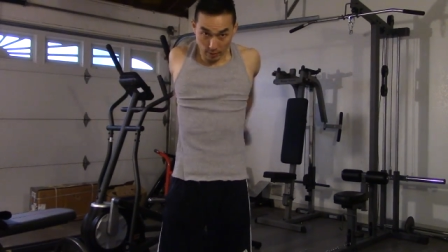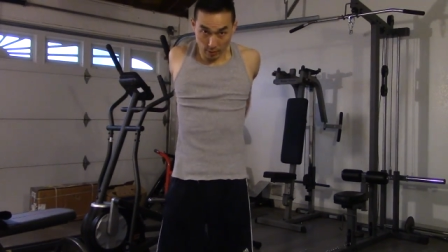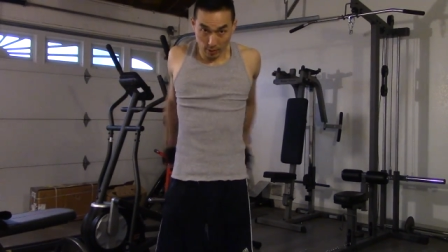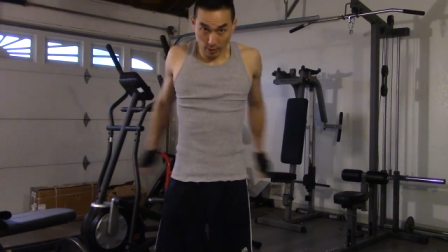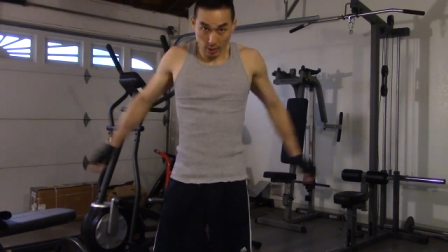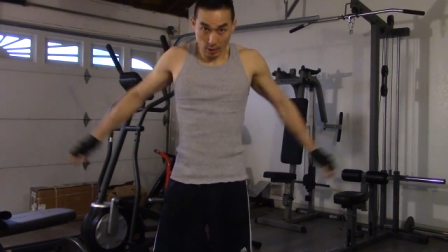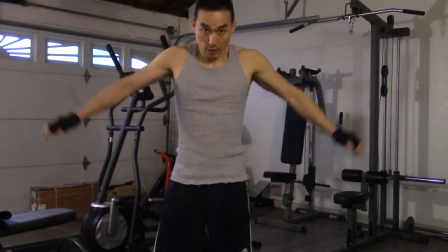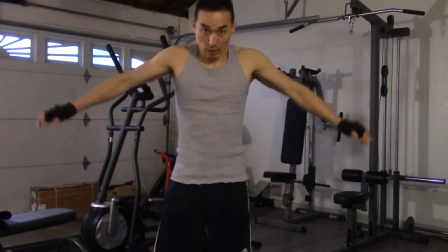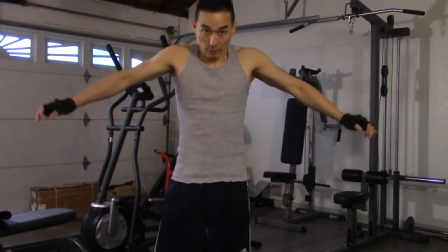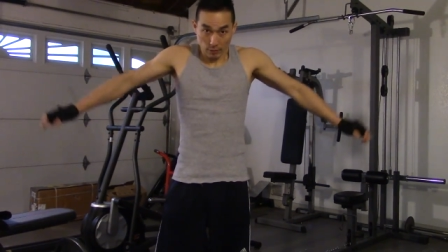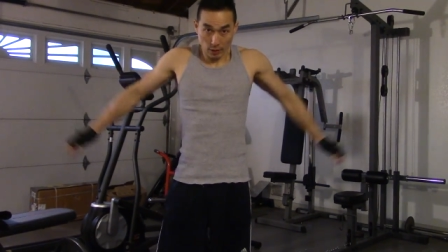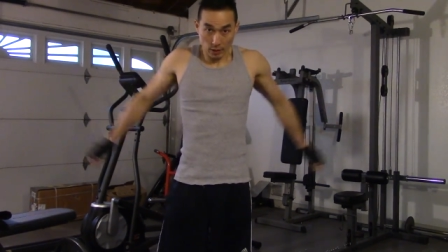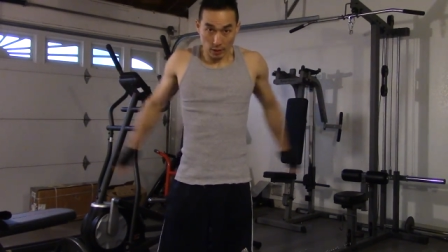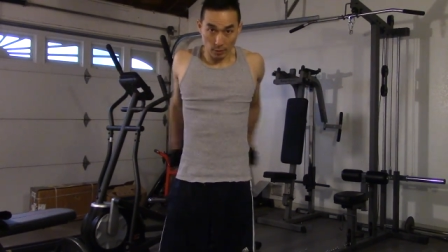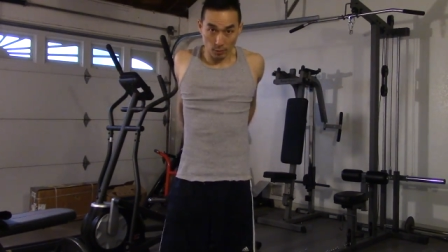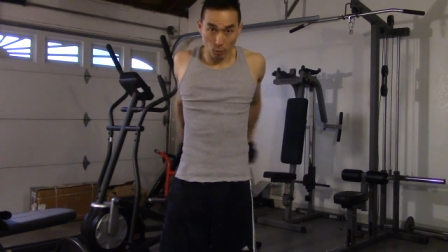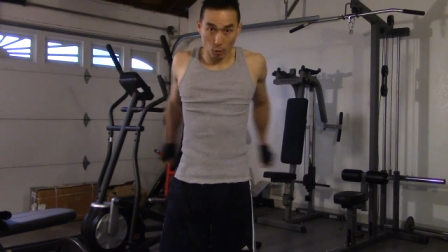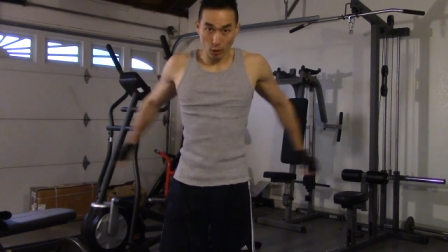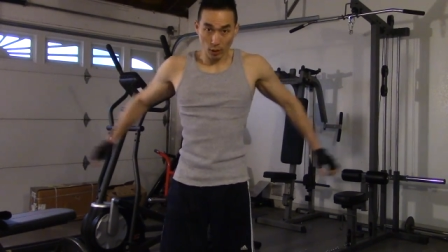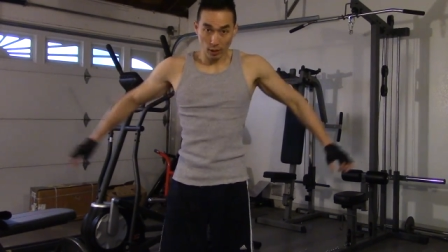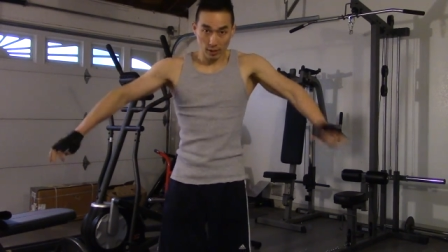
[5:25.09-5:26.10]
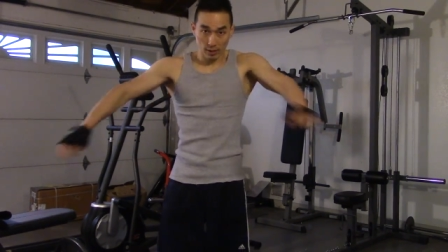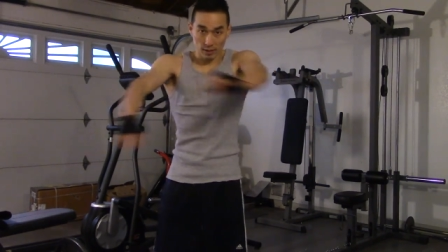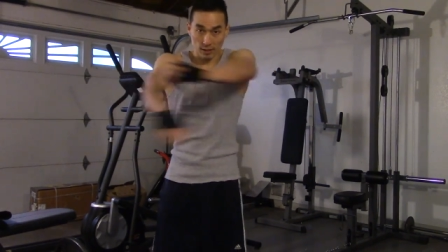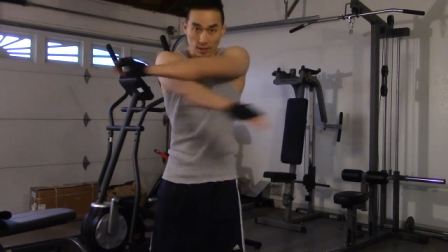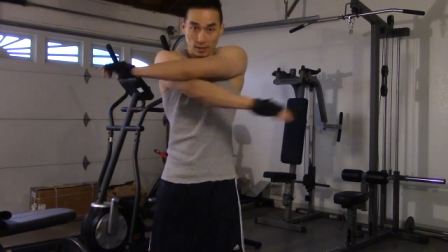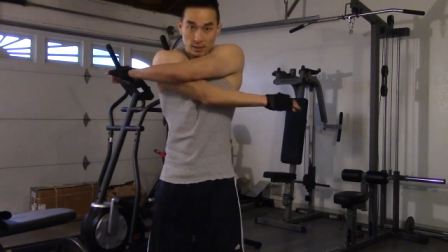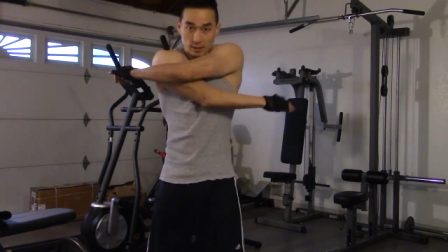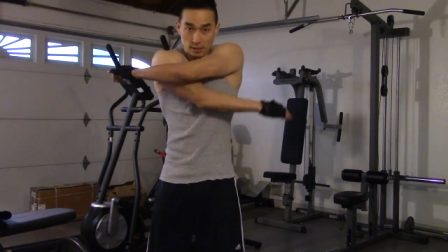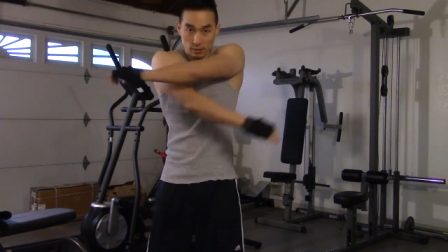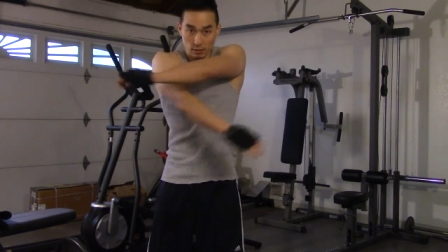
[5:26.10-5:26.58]
Now I've done a more
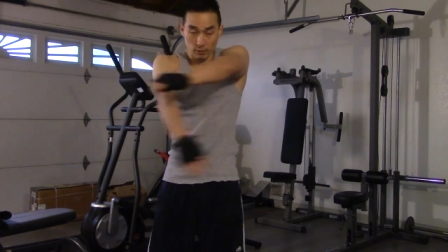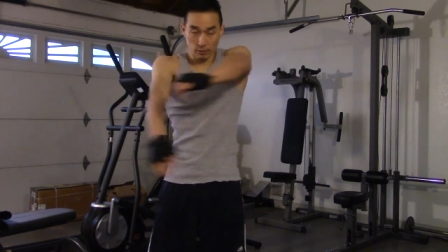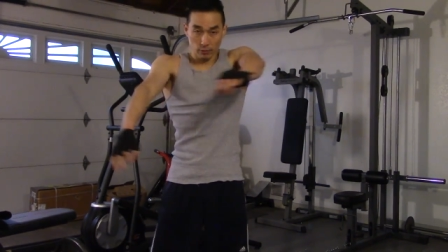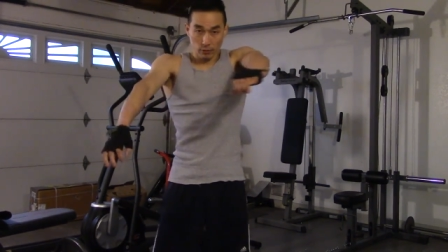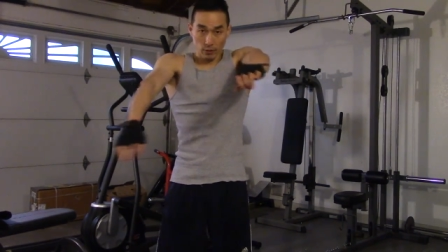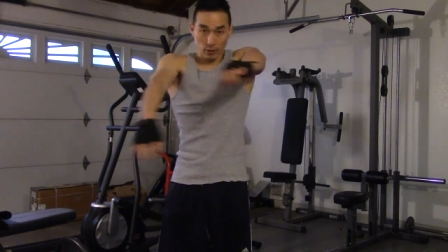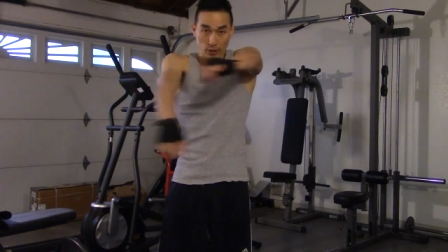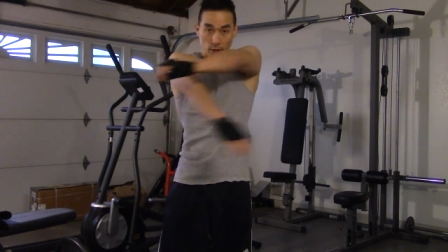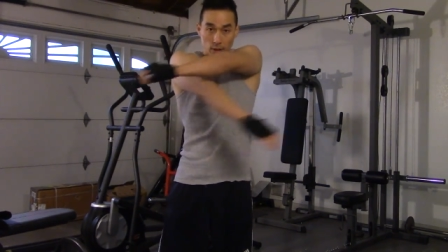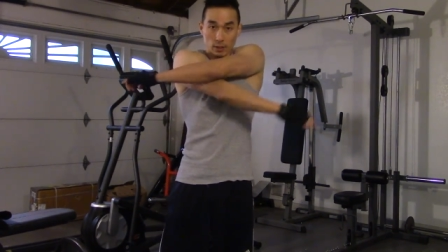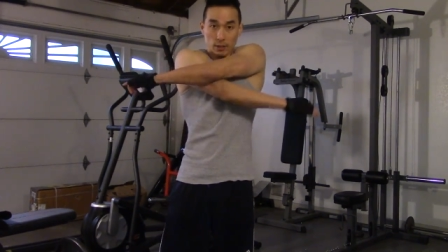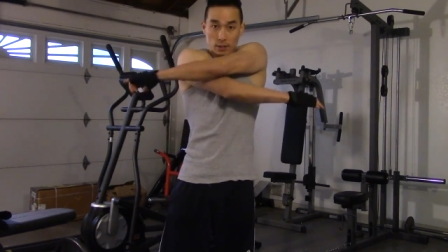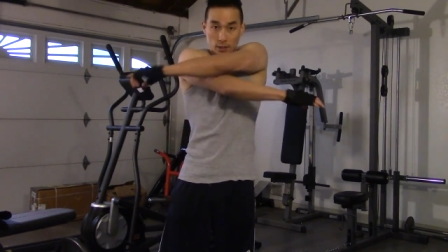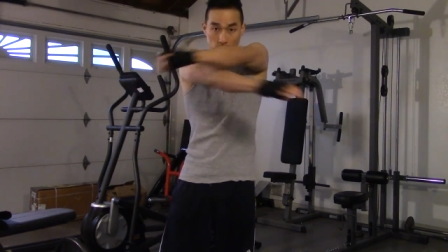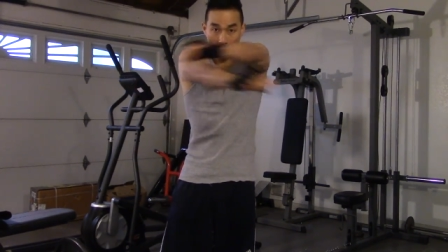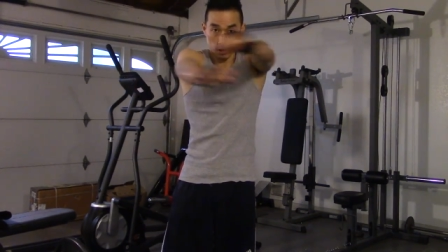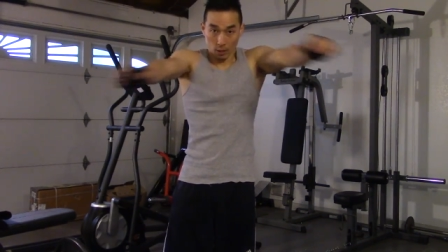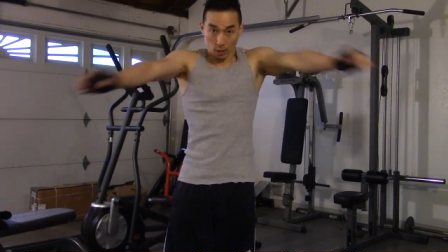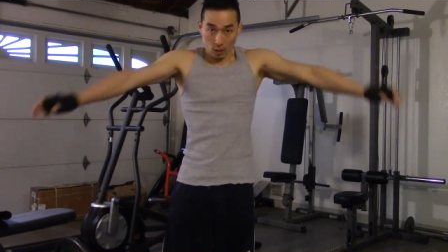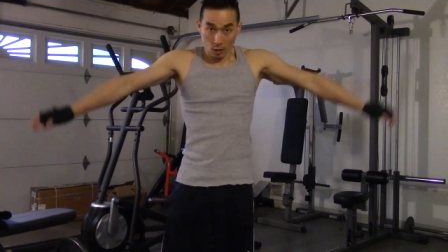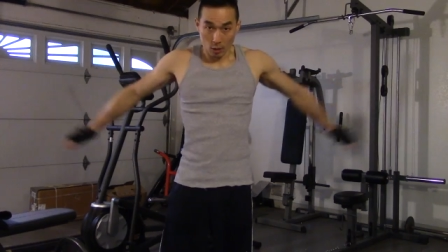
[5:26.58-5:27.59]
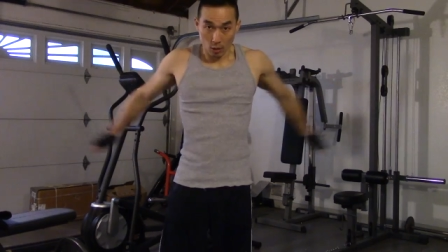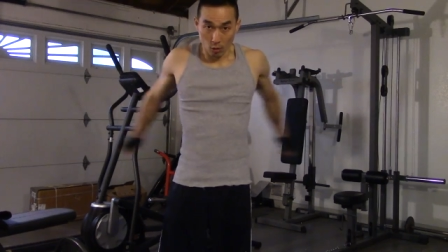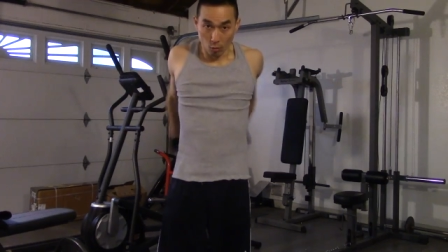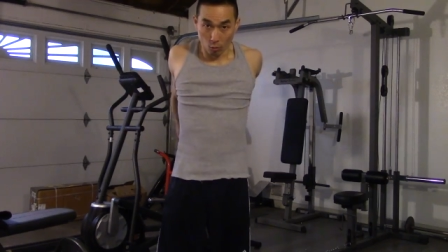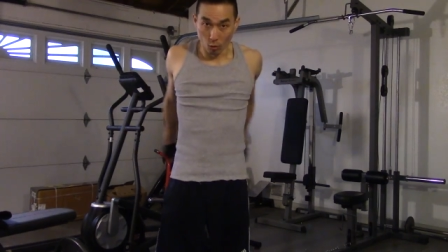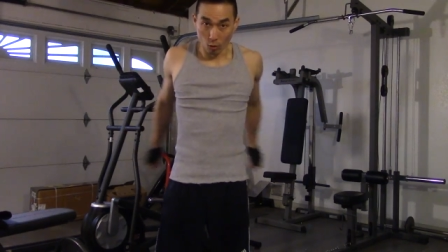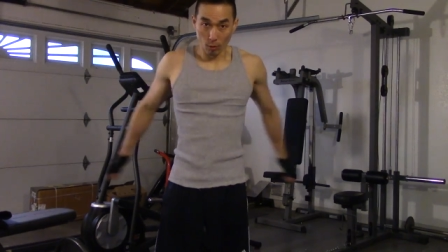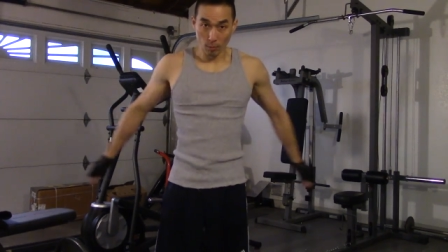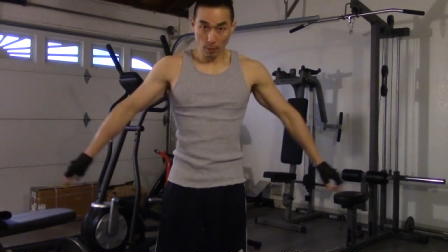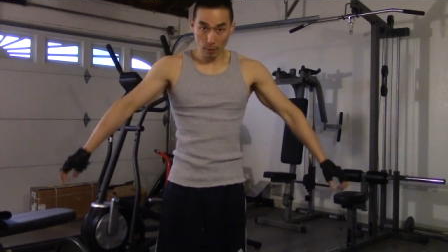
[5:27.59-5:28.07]
extensive
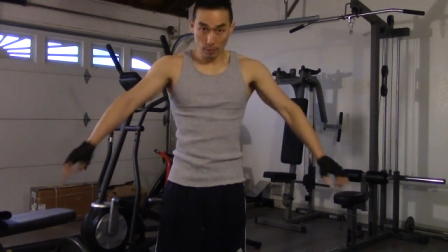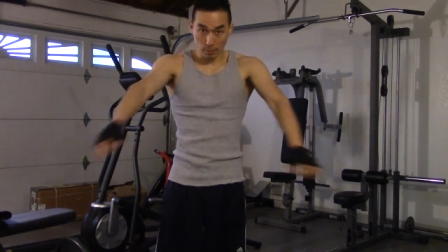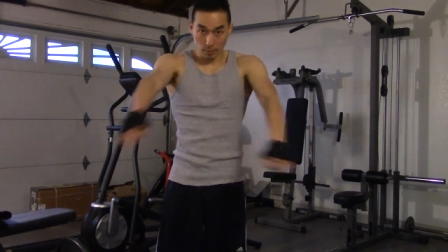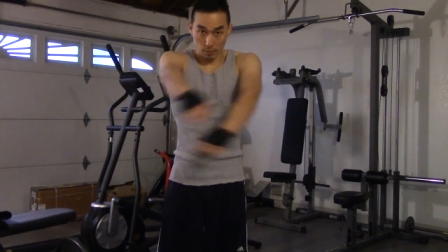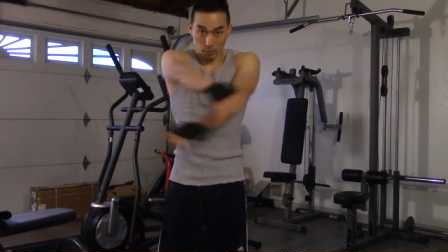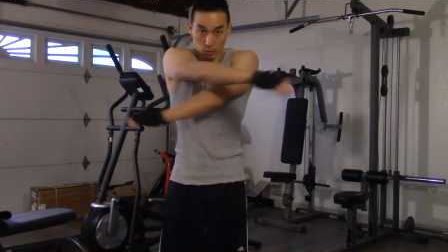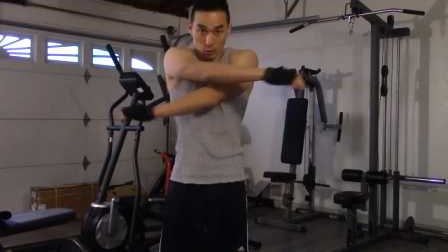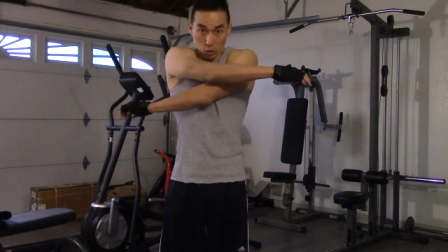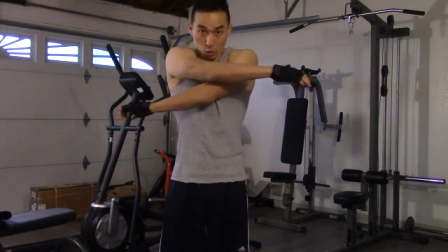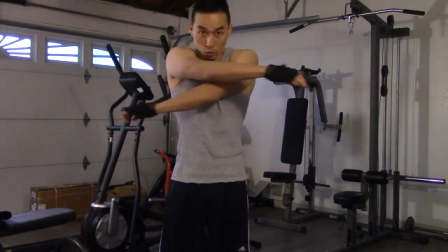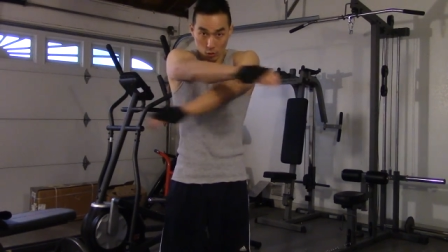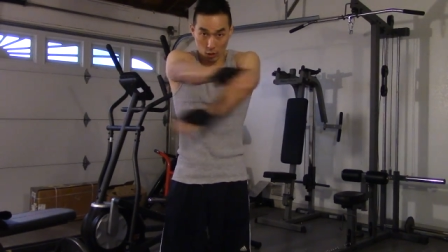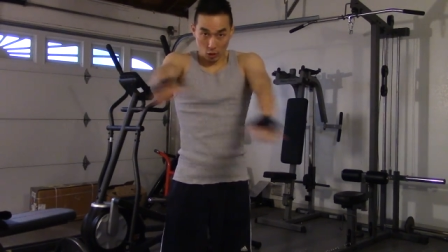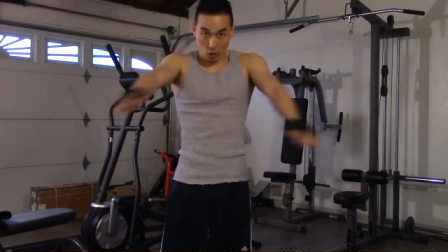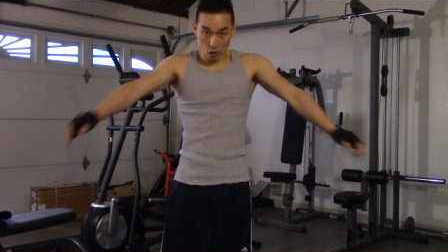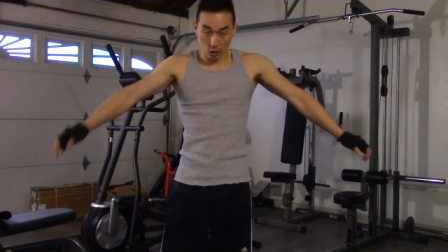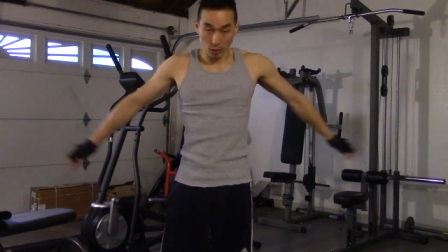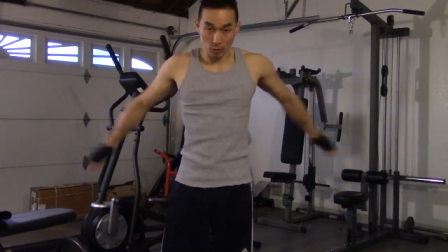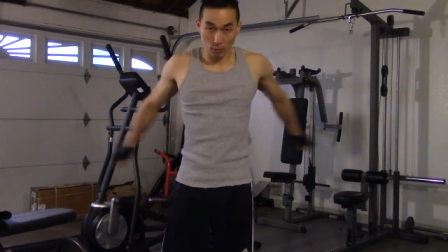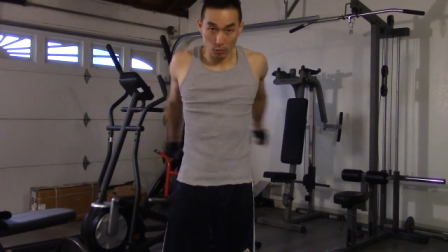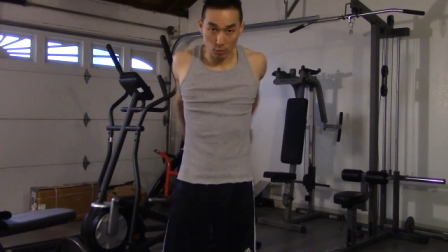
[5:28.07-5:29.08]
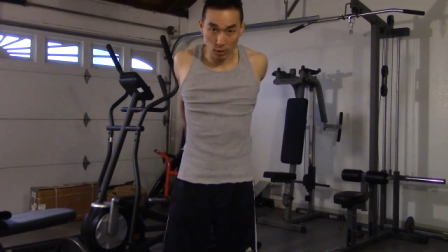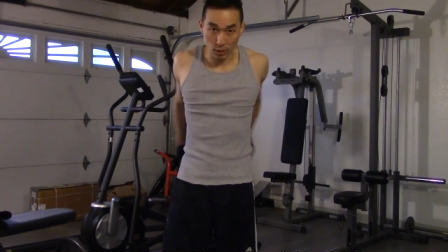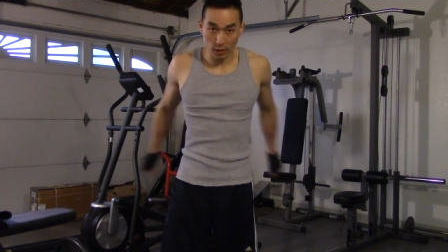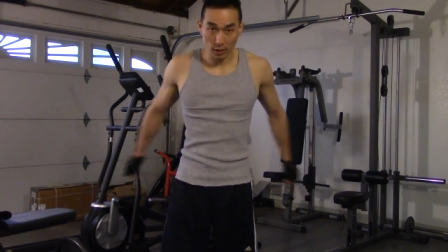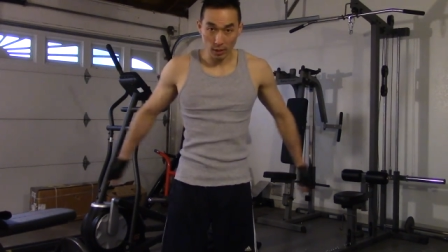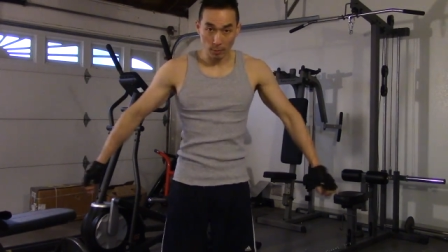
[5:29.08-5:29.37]
warm-up stretching routine.